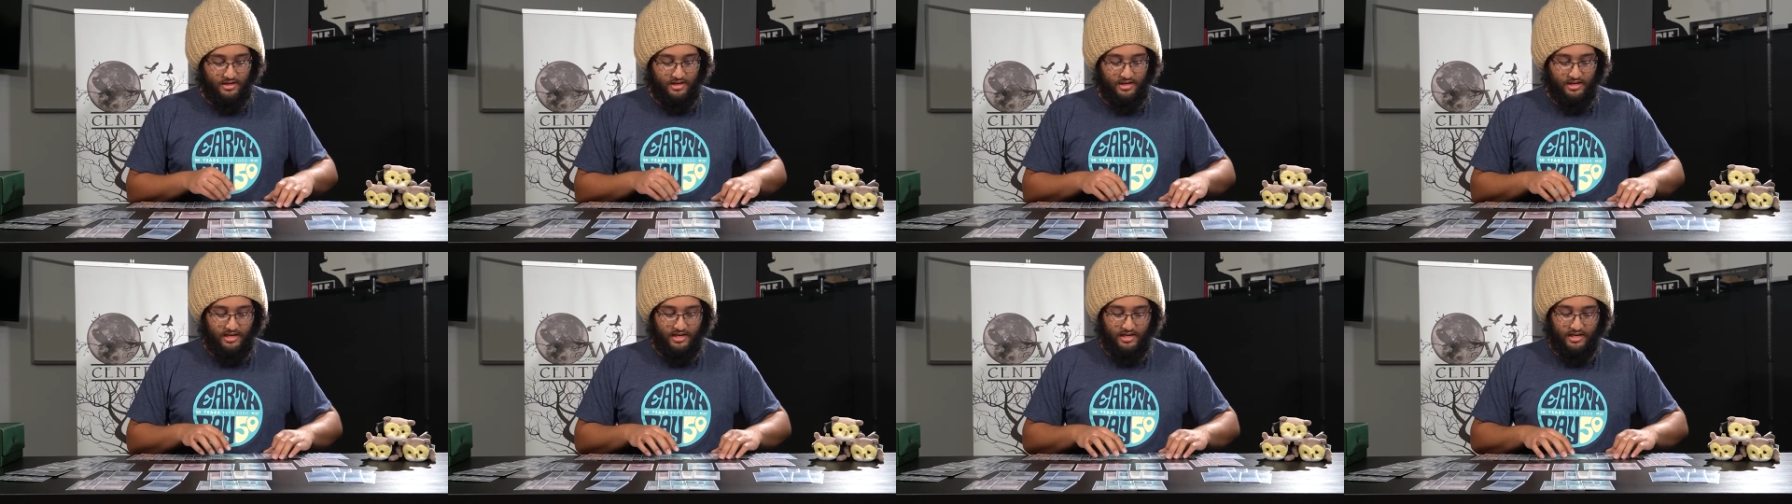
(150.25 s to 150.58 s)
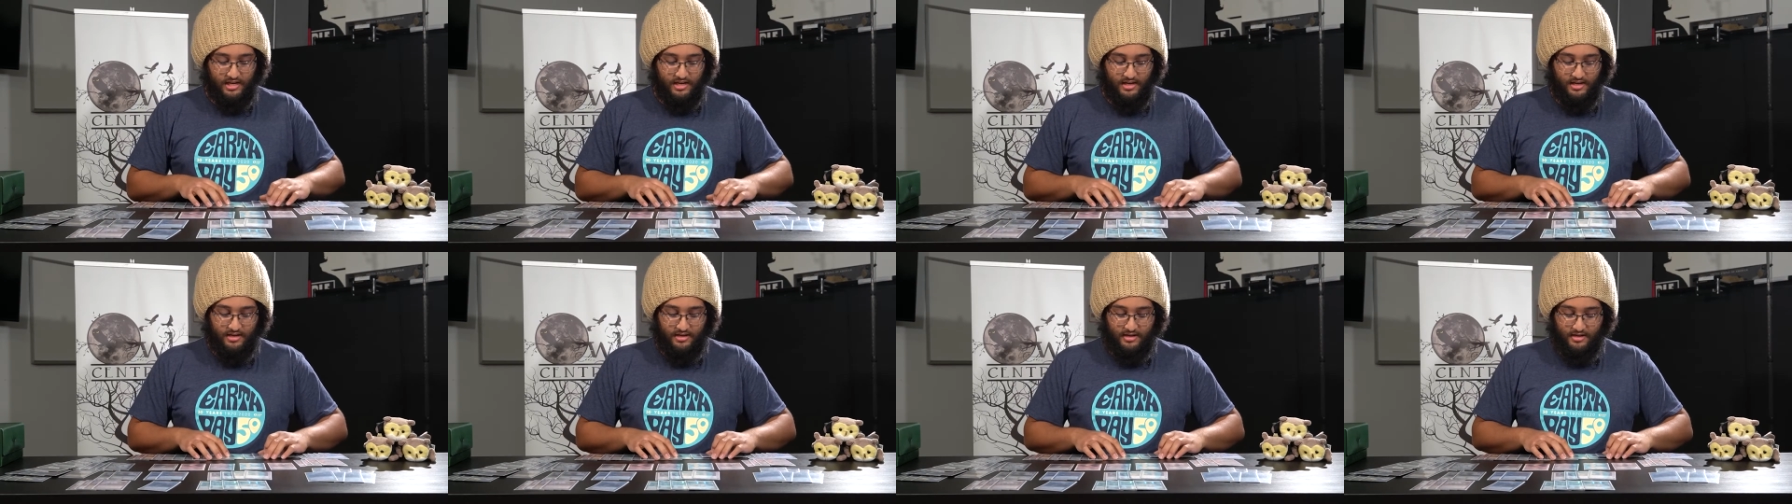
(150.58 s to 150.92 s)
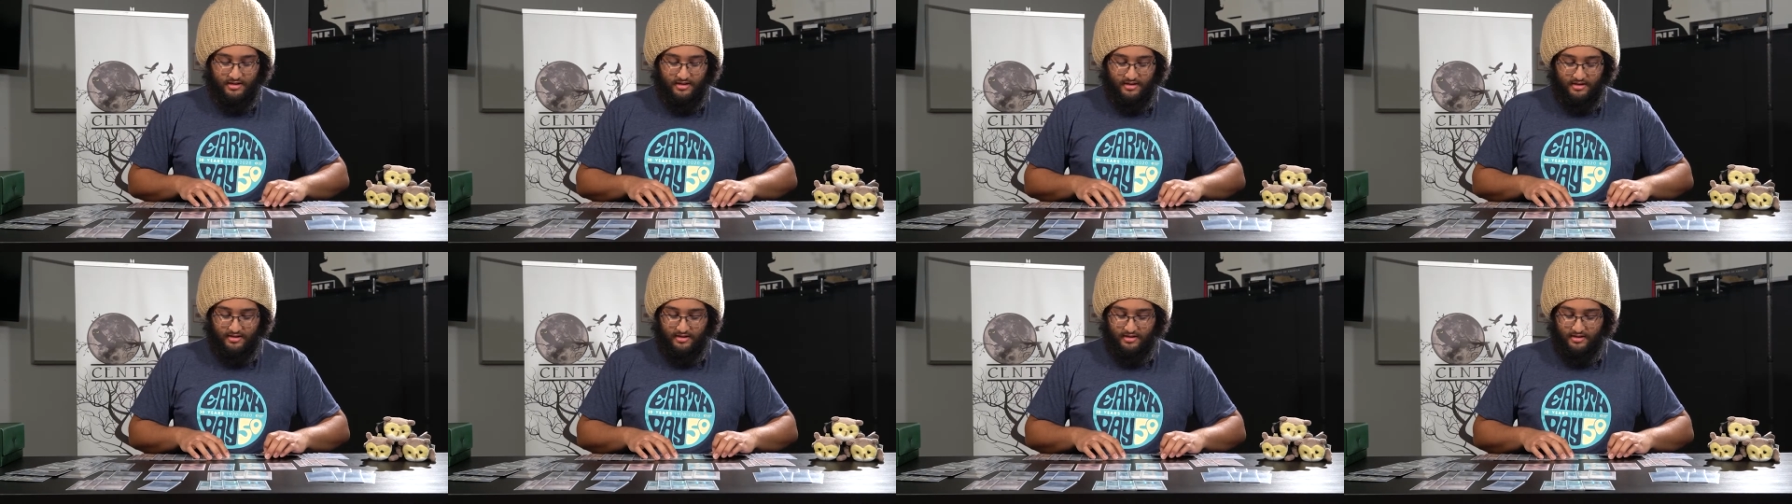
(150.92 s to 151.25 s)

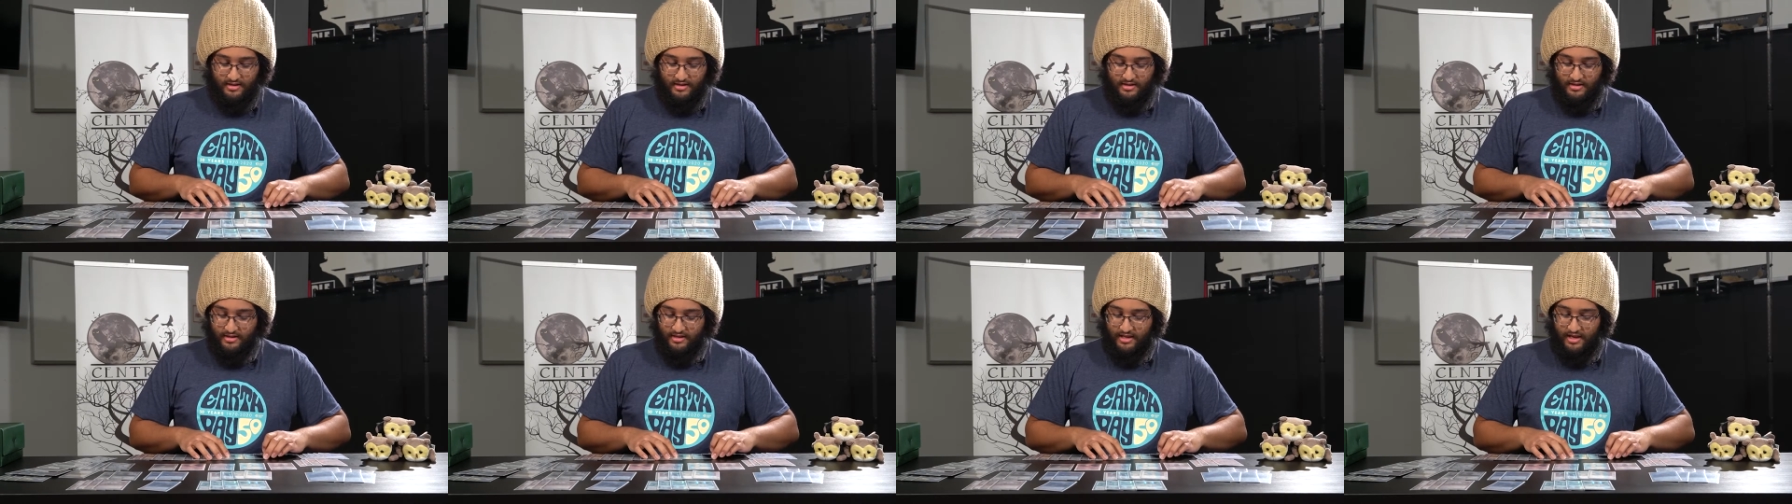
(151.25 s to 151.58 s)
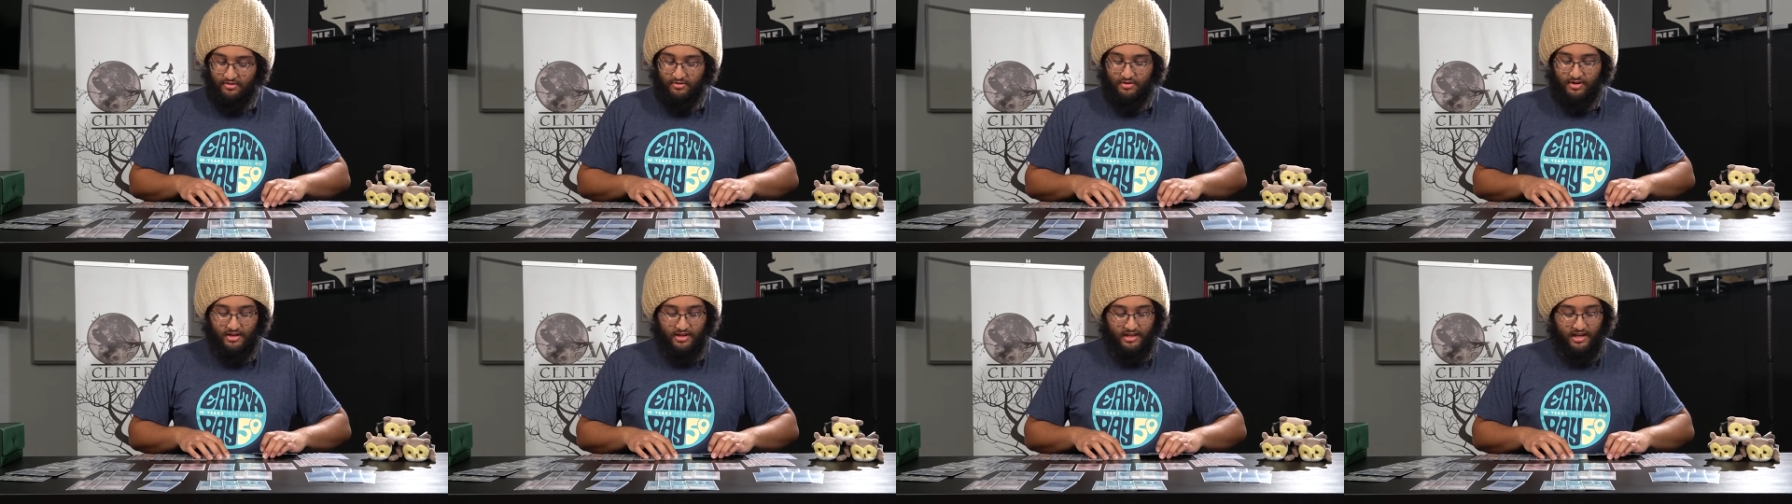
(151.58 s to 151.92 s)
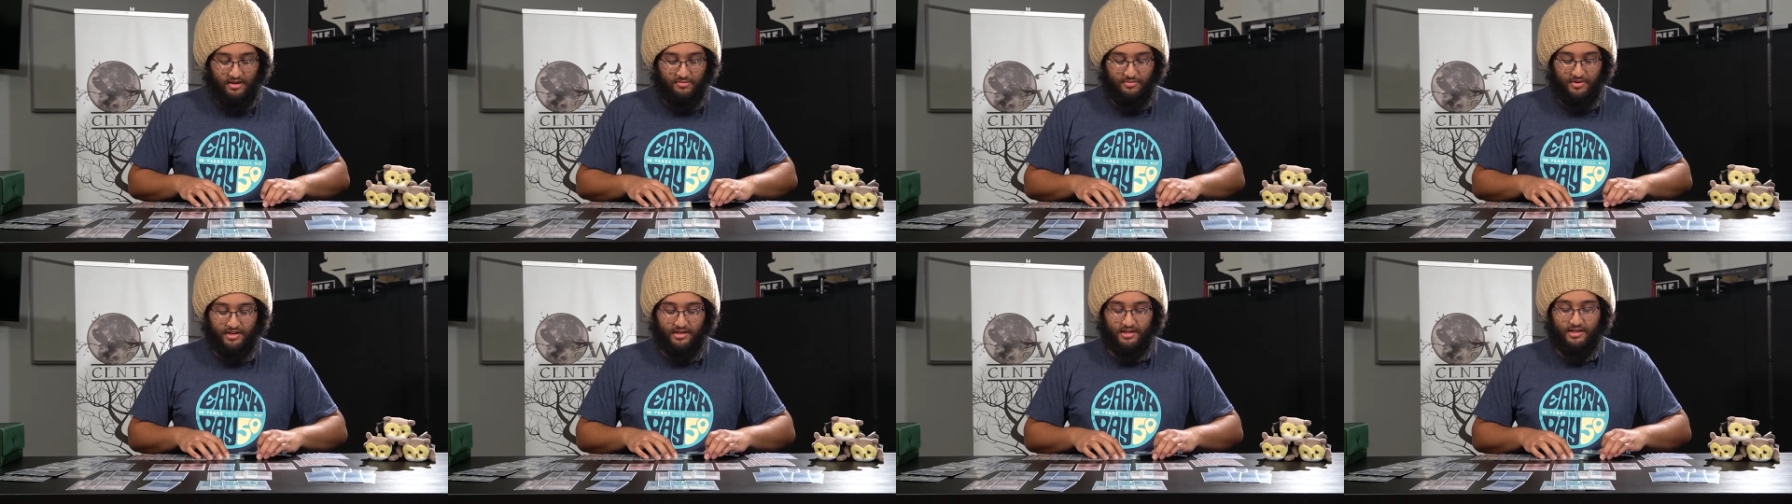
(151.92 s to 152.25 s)
and that would
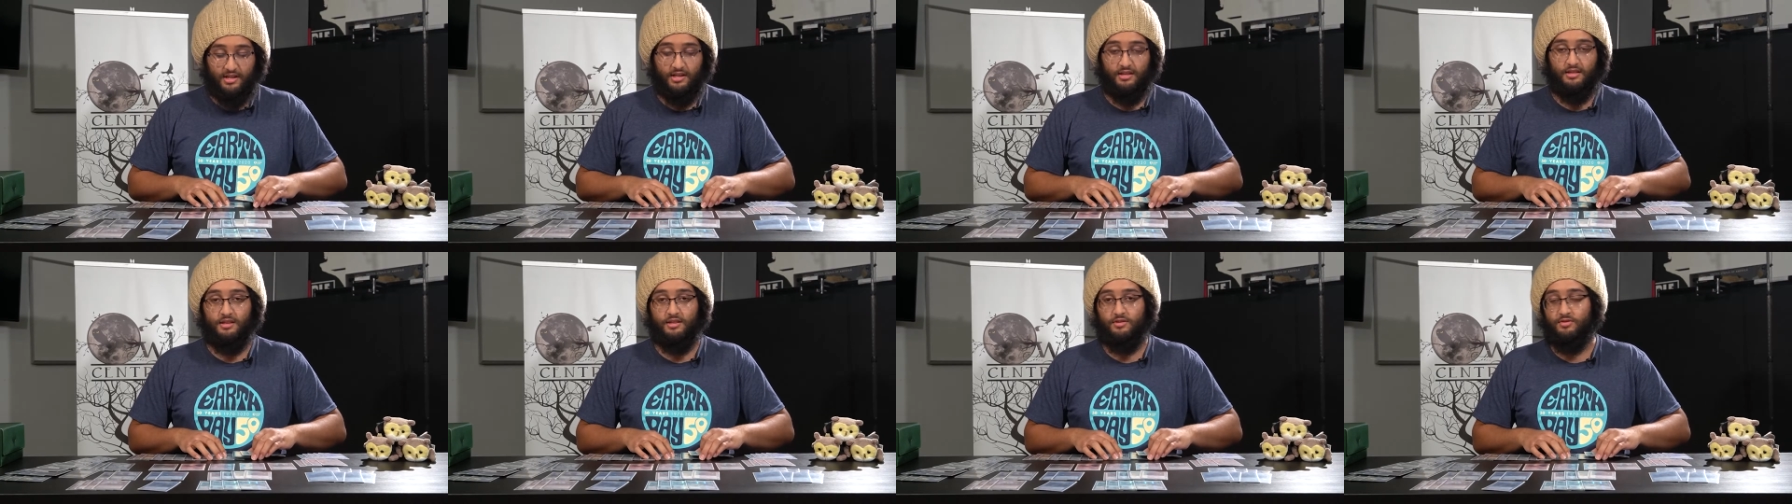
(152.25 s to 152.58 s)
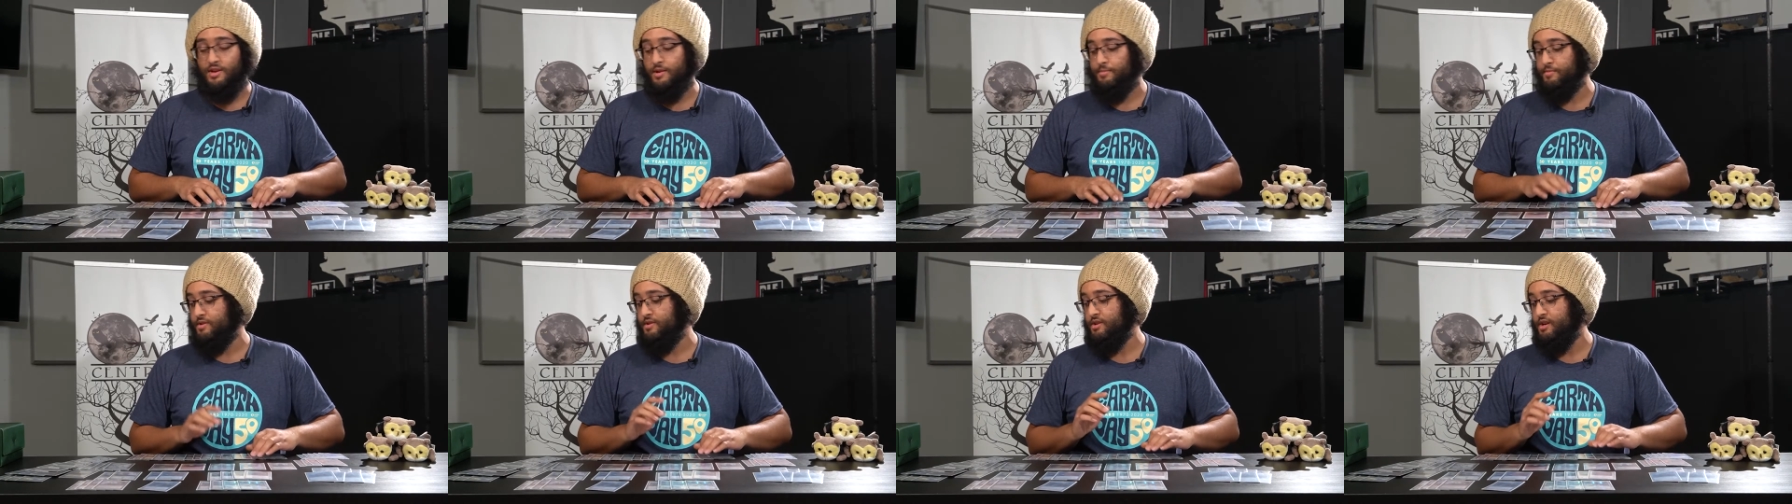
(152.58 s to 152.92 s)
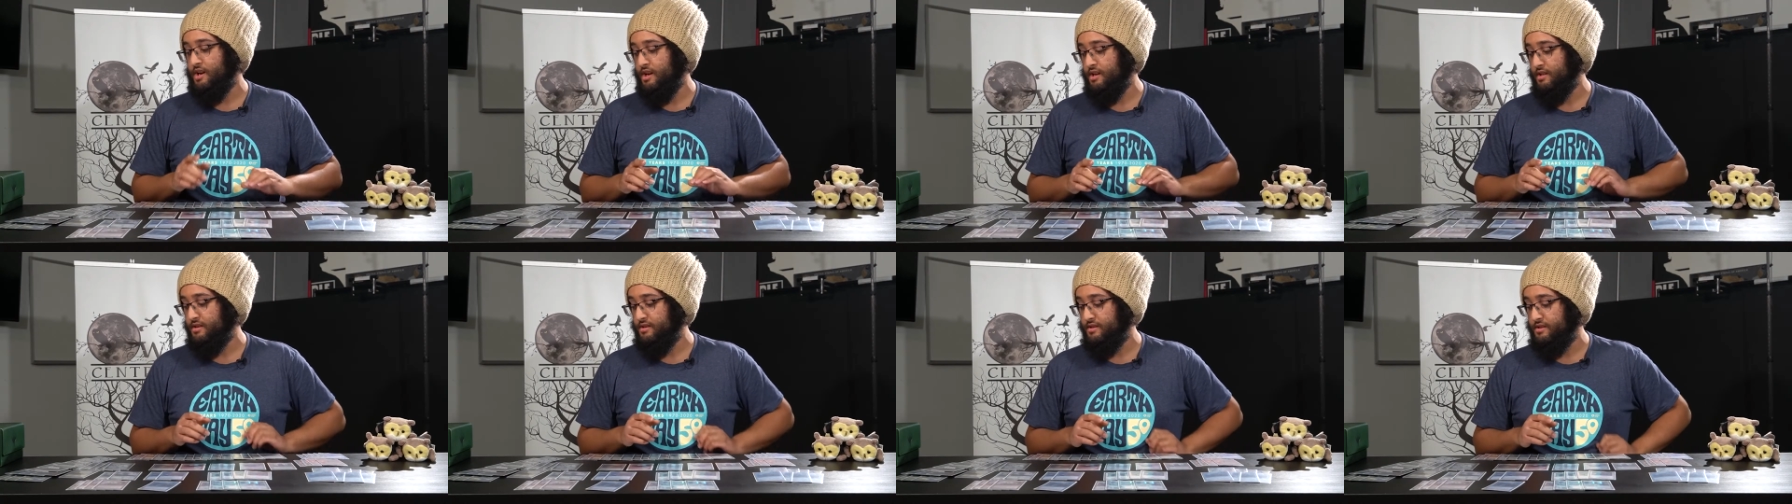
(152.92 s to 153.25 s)
allow me to cut the Tropical
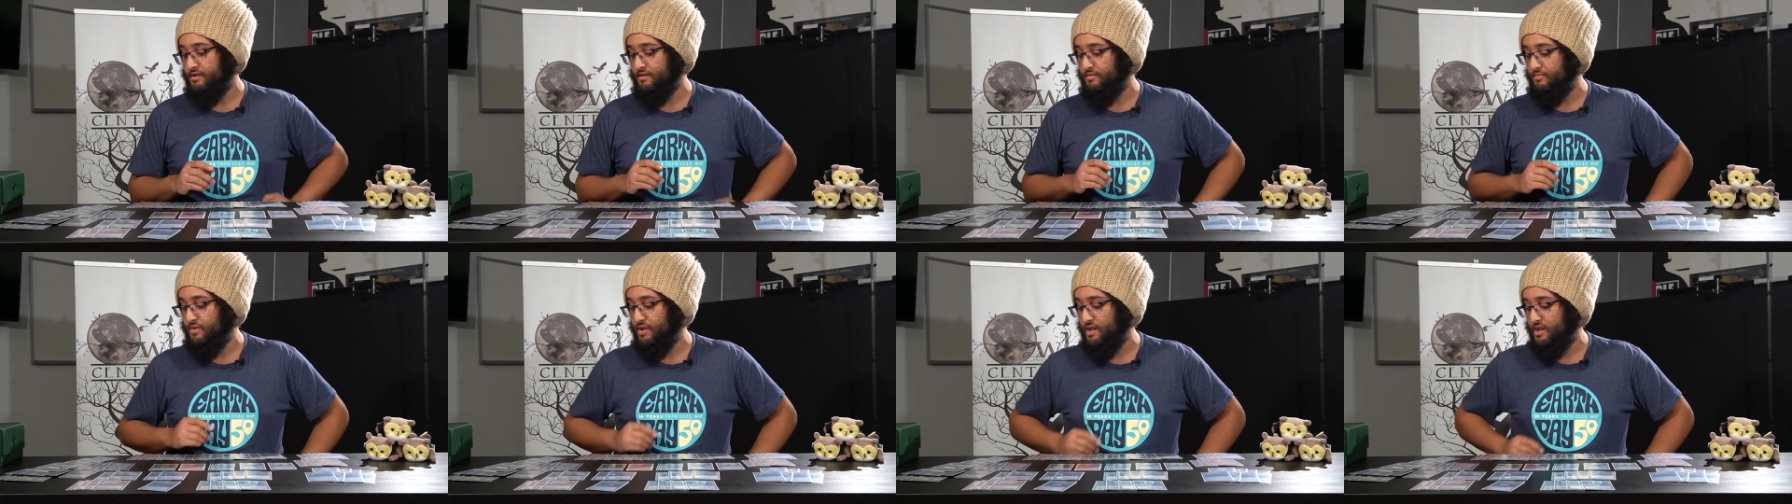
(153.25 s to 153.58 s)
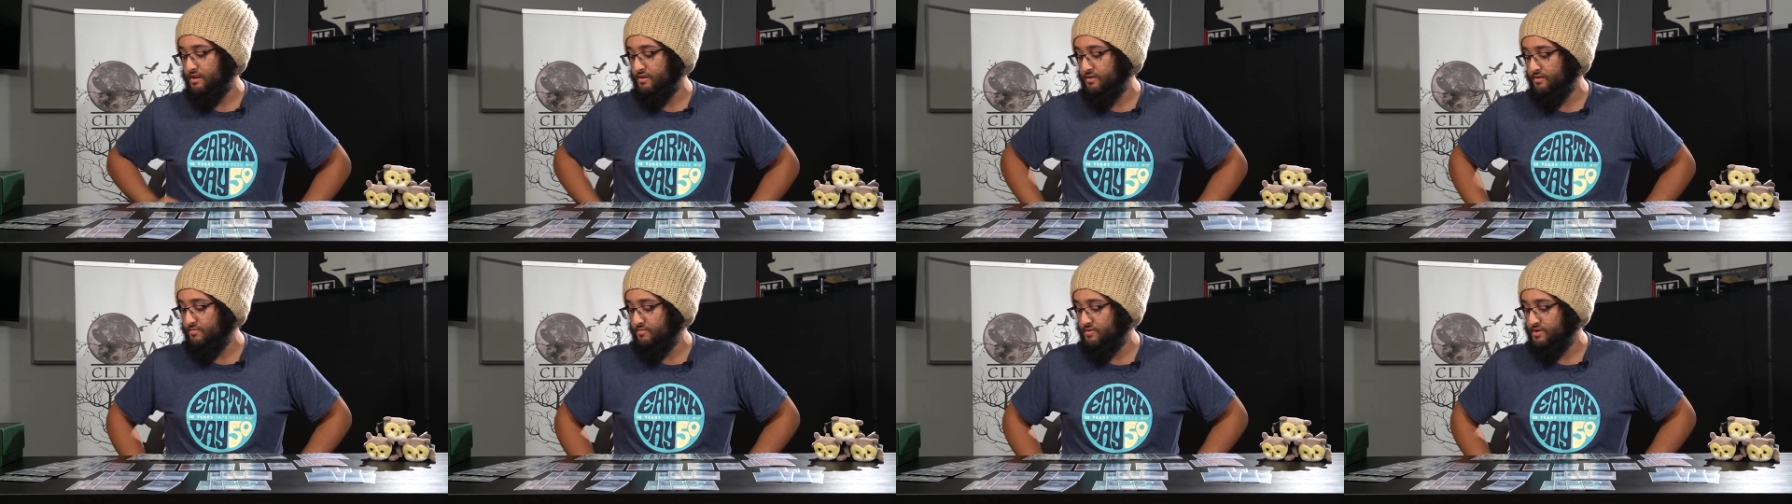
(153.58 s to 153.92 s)
Island in the main,